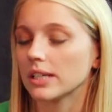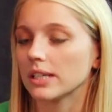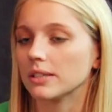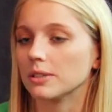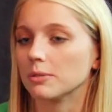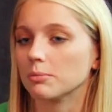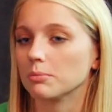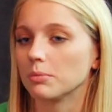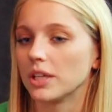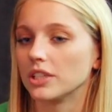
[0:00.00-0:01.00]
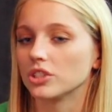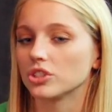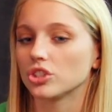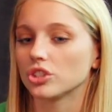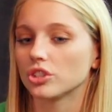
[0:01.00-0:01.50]
Um, and
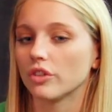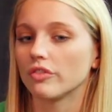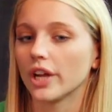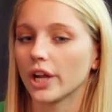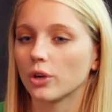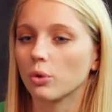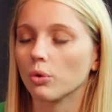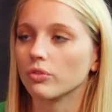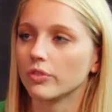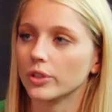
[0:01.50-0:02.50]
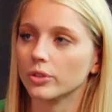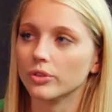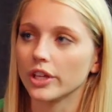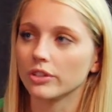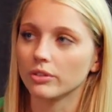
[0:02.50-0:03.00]
it's just a very cool feel
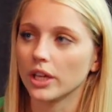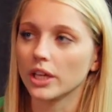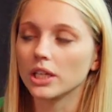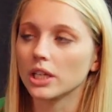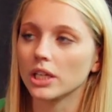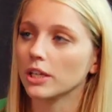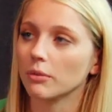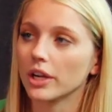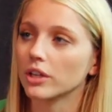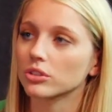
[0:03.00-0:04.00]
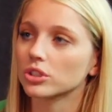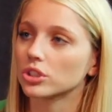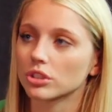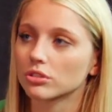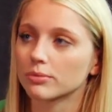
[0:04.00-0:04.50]
that you can't get anywhere else in
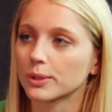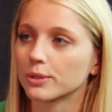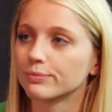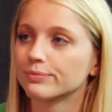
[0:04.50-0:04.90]
Jonesboro.